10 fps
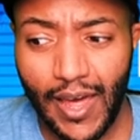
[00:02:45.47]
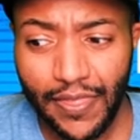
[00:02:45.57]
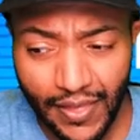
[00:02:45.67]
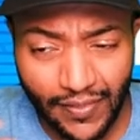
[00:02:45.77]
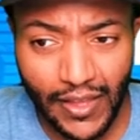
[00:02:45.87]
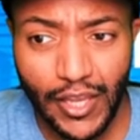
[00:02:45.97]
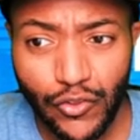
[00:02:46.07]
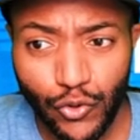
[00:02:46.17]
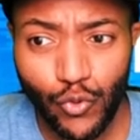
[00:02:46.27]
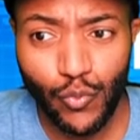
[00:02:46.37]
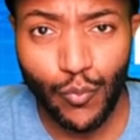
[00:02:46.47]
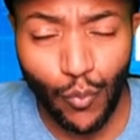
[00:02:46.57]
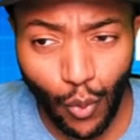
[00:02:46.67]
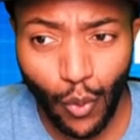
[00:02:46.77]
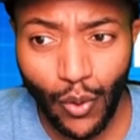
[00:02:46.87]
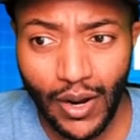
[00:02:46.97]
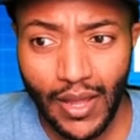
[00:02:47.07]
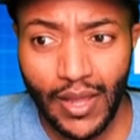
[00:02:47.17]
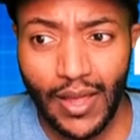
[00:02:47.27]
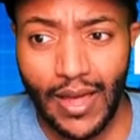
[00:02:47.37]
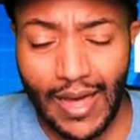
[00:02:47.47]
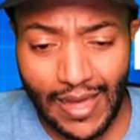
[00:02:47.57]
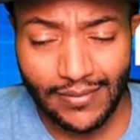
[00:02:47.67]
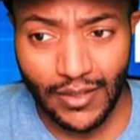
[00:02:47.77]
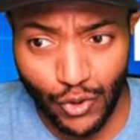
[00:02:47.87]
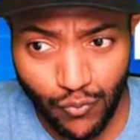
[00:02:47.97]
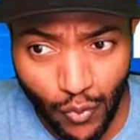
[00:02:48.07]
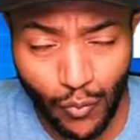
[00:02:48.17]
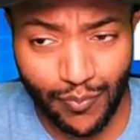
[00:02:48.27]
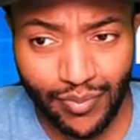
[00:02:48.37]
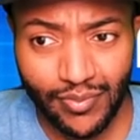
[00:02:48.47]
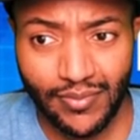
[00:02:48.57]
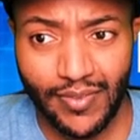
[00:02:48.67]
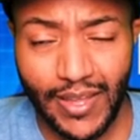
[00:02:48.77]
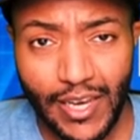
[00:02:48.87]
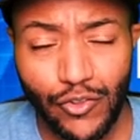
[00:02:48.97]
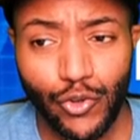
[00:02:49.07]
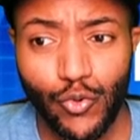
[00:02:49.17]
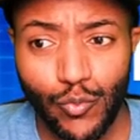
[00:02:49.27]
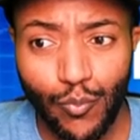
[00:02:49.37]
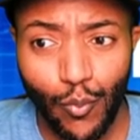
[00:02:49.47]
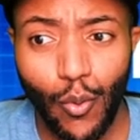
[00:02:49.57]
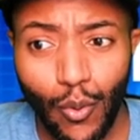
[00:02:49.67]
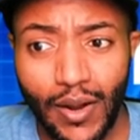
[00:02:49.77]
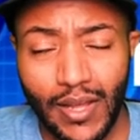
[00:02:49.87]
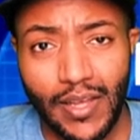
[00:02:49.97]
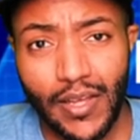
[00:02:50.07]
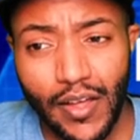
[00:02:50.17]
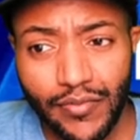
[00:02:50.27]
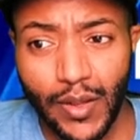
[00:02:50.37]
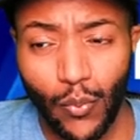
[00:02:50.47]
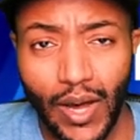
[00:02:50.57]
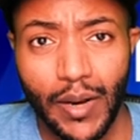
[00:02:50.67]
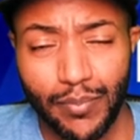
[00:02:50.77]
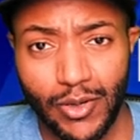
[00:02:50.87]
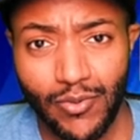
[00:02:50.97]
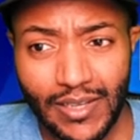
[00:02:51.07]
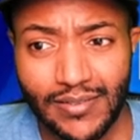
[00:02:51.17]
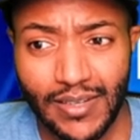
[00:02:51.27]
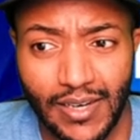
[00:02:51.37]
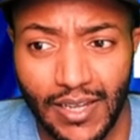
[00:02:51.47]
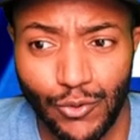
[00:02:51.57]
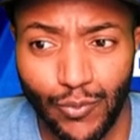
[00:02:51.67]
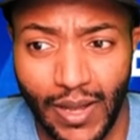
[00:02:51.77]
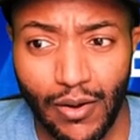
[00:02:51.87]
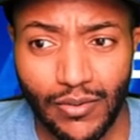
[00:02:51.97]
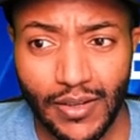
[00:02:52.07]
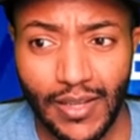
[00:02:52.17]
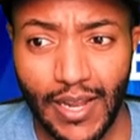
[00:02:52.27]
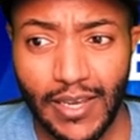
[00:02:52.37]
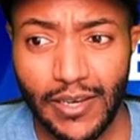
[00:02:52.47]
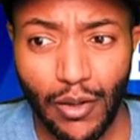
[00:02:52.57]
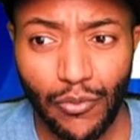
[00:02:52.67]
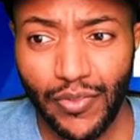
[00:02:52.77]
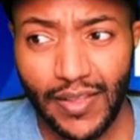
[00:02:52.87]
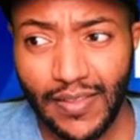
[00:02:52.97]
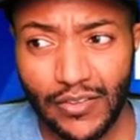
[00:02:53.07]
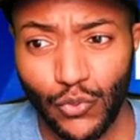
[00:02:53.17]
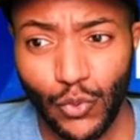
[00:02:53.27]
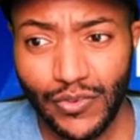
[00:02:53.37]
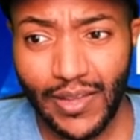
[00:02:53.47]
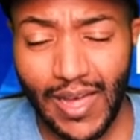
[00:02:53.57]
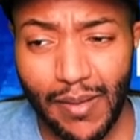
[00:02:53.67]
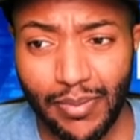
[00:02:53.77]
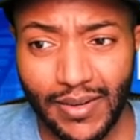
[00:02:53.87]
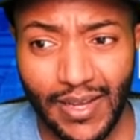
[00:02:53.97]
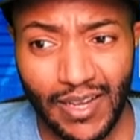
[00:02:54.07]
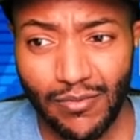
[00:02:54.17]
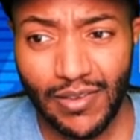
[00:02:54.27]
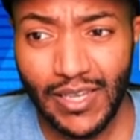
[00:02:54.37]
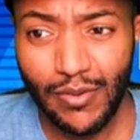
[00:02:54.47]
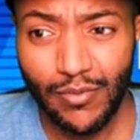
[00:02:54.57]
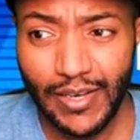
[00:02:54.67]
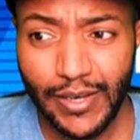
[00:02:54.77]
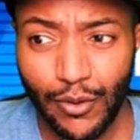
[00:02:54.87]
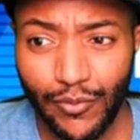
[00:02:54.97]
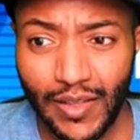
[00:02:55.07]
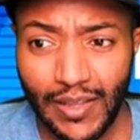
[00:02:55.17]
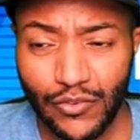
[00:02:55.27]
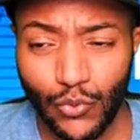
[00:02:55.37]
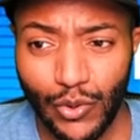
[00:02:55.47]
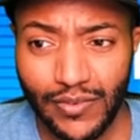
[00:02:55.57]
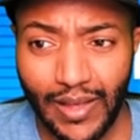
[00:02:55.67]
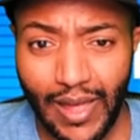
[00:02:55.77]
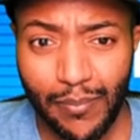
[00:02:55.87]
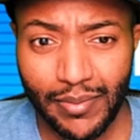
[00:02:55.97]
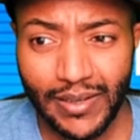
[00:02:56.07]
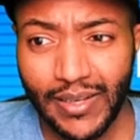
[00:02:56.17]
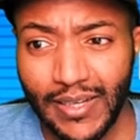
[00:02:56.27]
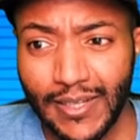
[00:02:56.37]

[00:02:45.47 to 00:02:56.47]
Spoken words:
I think they need to do more as a group. They need to do more if they want to progress to the next round. And I don't think that's going to happen. I really, really don't think that's going to happen.